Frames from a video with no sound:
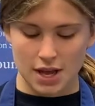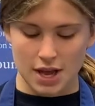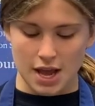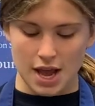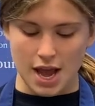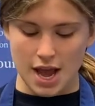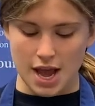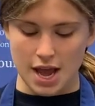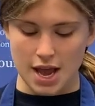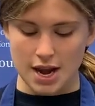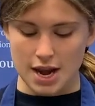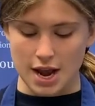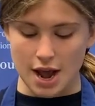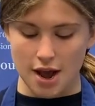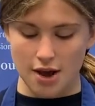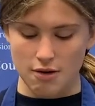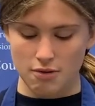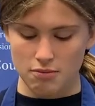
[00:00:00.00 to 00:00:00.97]
And
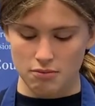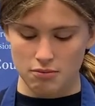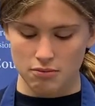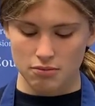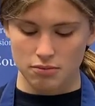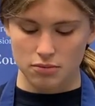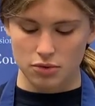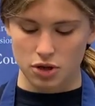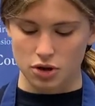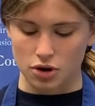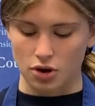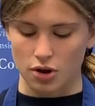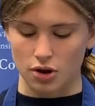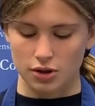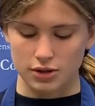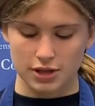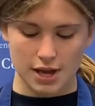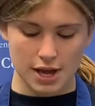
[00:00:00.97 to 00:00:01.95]
now you're all
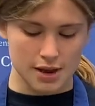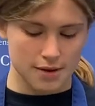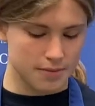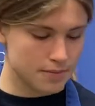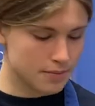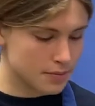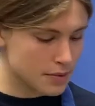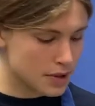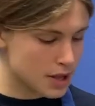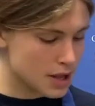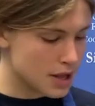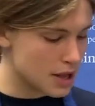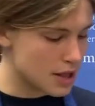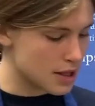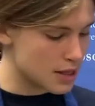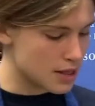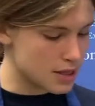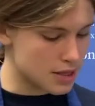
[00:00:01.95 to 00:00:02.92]
done,
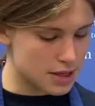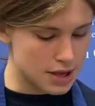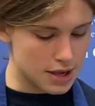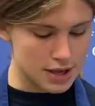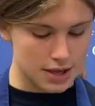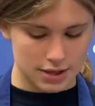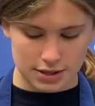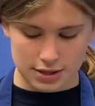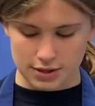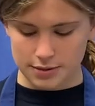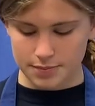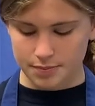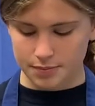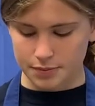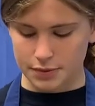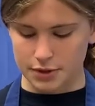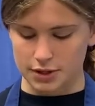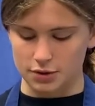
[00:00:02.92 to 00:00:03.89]
and this
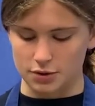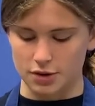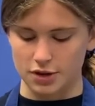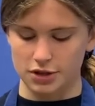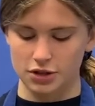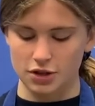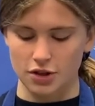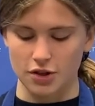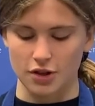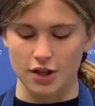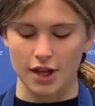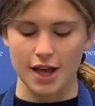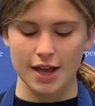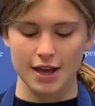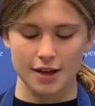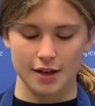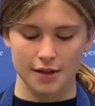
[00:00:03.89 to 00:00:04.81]
is what it should look like.